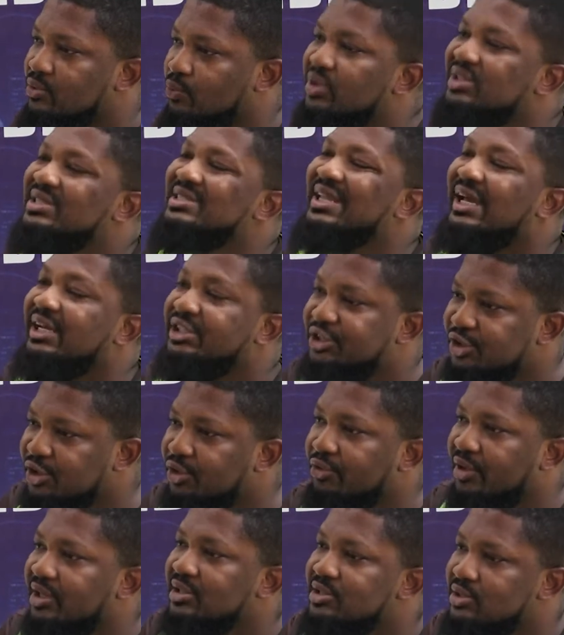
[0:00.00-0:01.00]
with
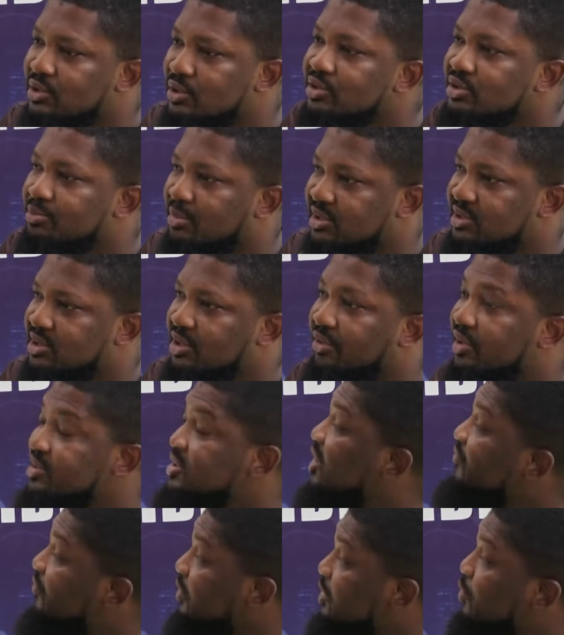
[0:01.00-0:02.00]
Nigerian sourced materials.
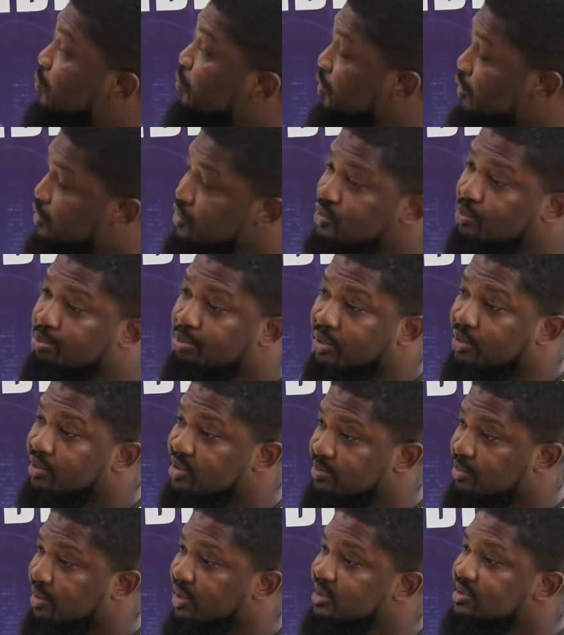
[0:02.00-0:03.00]
Everything we use to build
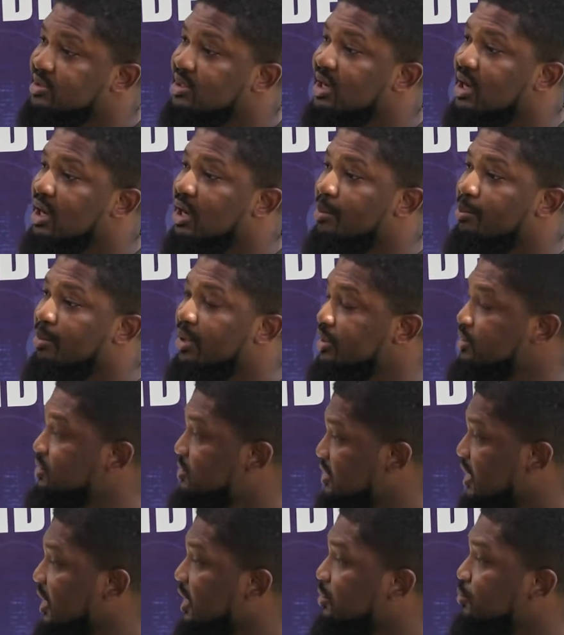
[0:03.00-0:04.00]
this place,
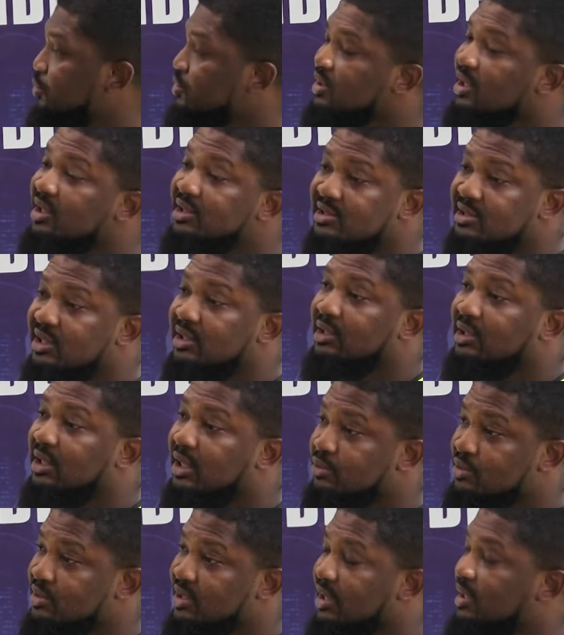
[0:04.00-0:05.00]
both inside and
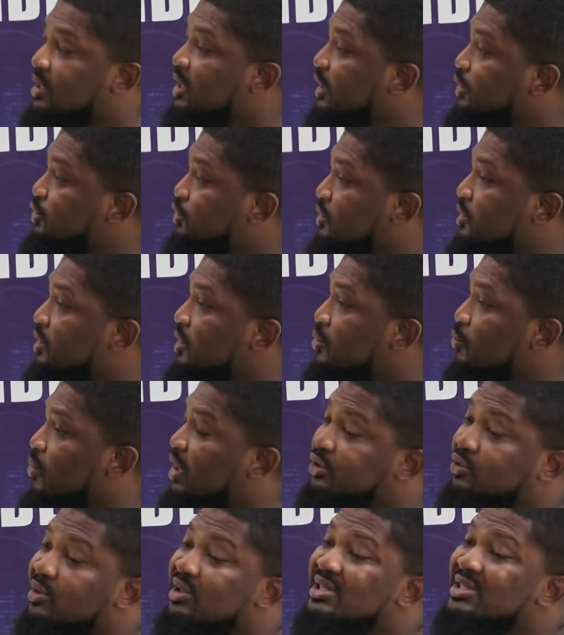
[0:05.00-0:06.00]
outside, we
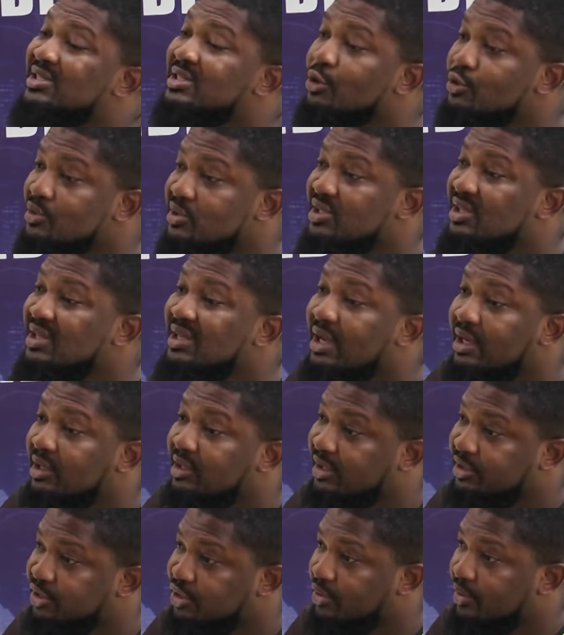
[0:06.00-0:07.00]
actually sourced here in
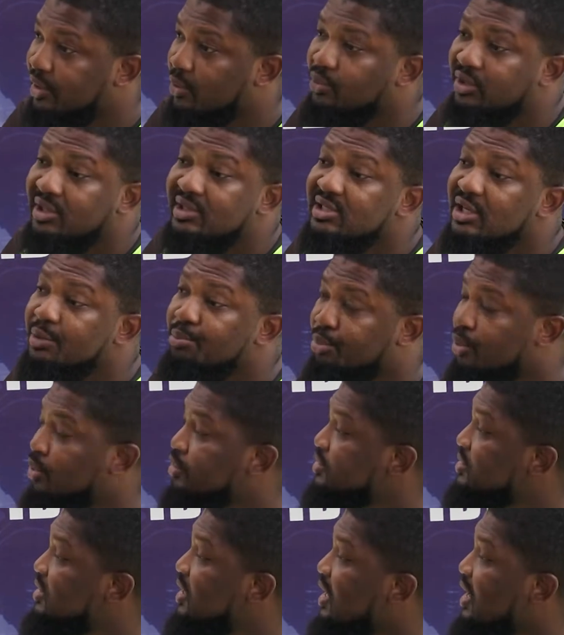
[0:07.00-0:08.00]
Nigeria. We didn't
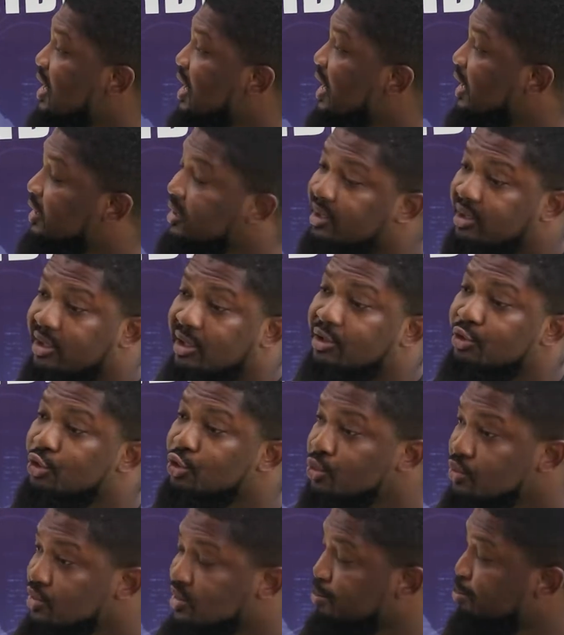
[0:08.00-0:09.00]
import anything
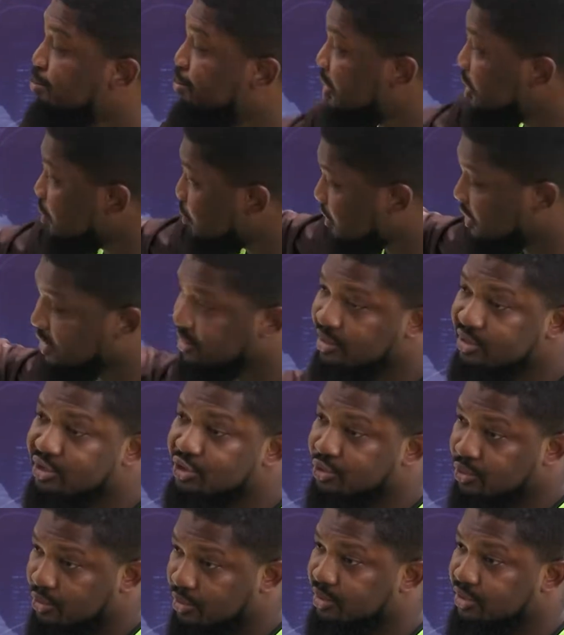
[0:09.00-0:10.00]
used in building the
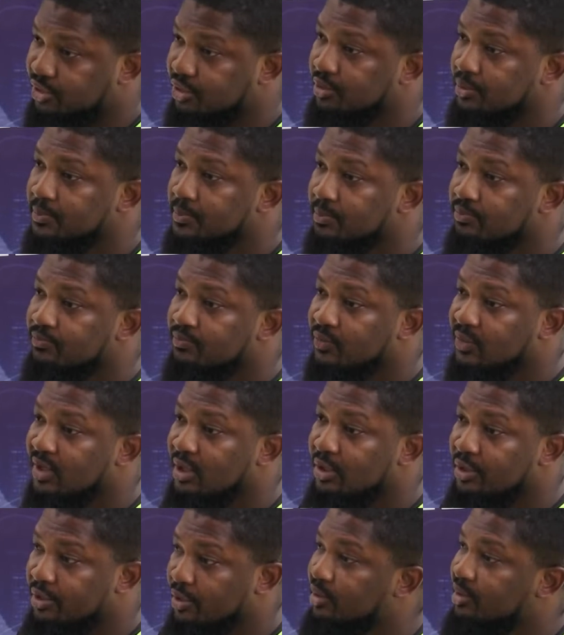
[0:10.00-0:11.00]
structure.
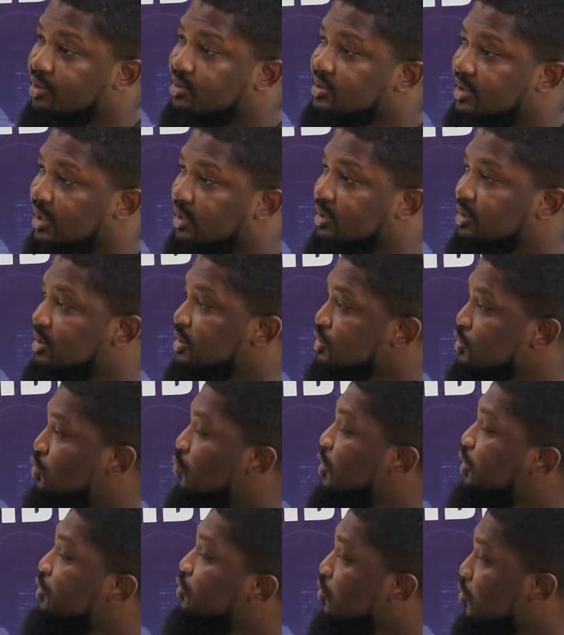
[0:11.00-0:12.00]
You understand? So
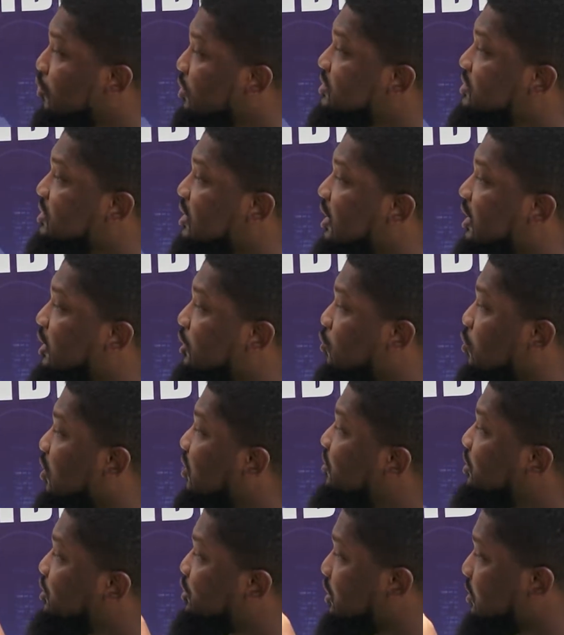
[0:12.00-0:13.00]
when you go inside, you
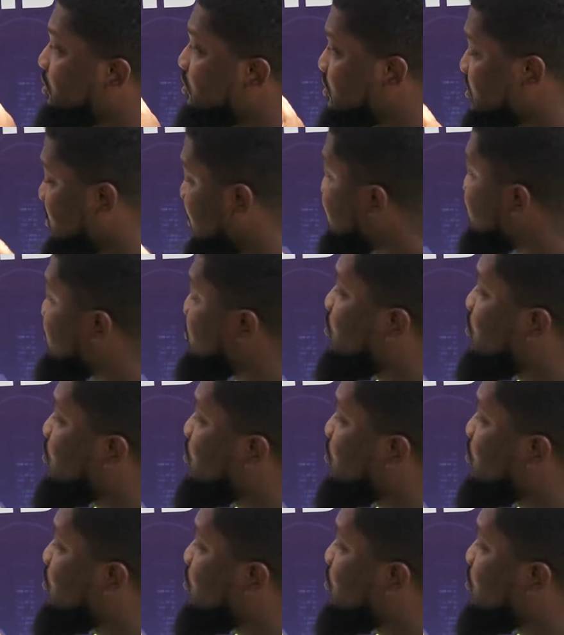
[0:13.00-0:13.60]
have a chair to sit.